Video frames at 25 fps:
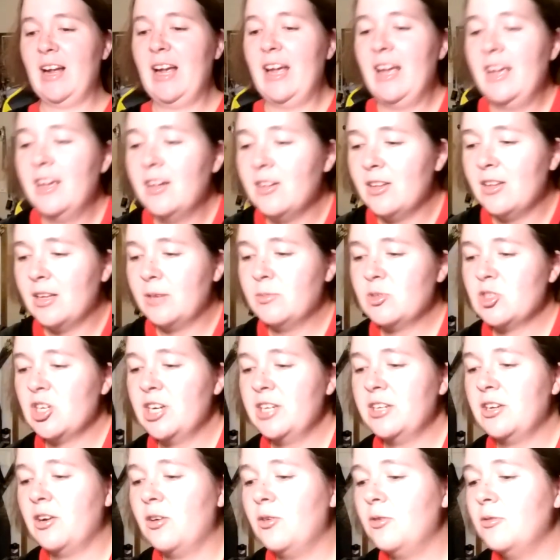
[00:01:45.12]
angle I'm
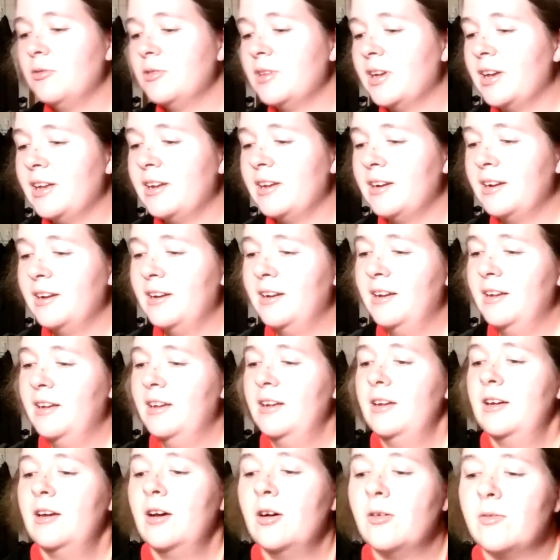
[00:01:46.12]
trying to hold it.
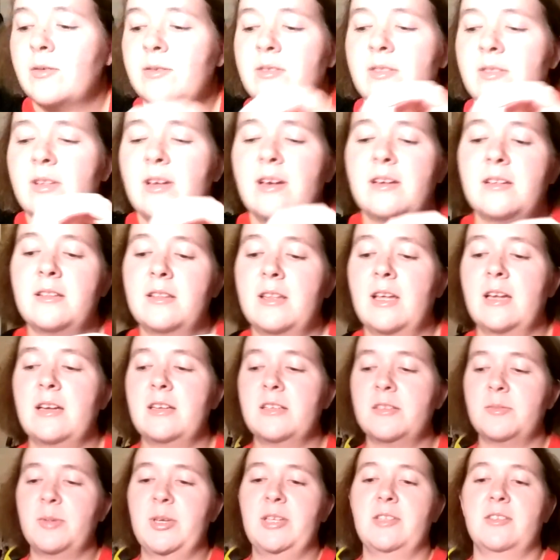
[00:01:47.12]
Oh, that
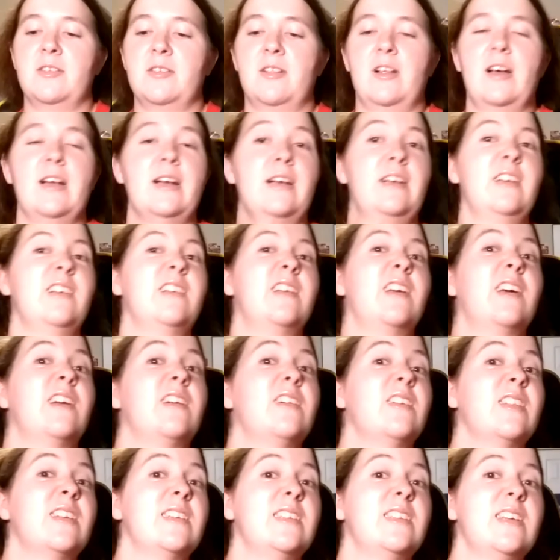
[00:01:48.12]
explains a lot. I didn't get
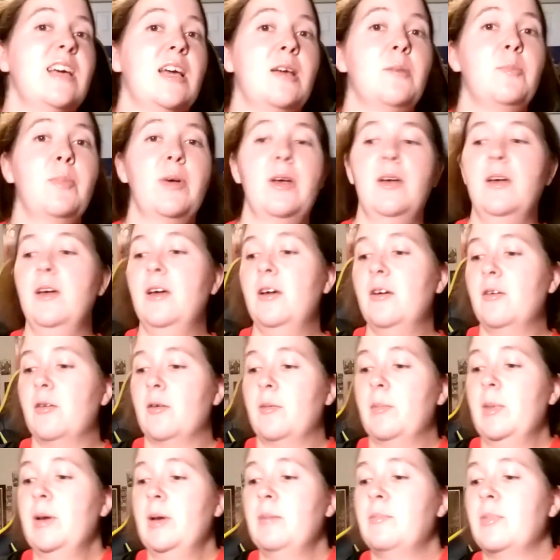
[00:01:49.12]
all the tape.
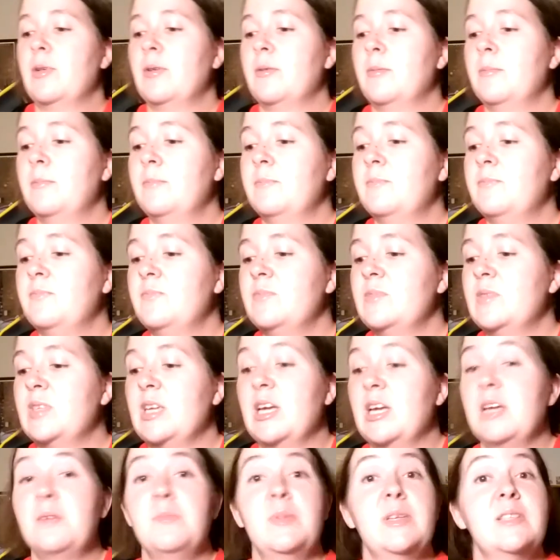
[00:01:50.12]
Remember,
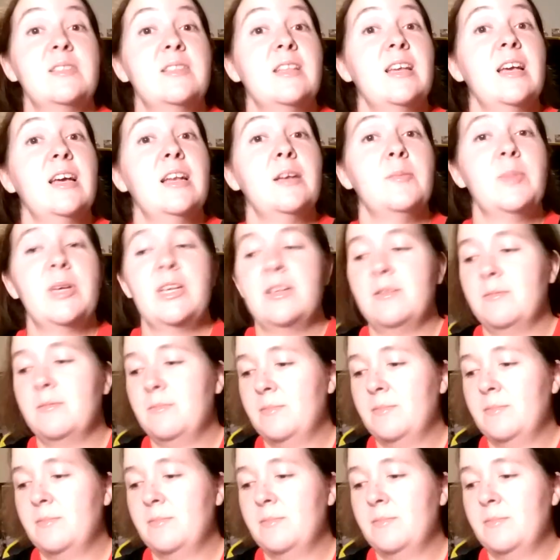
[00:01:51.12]
tape is the enemy.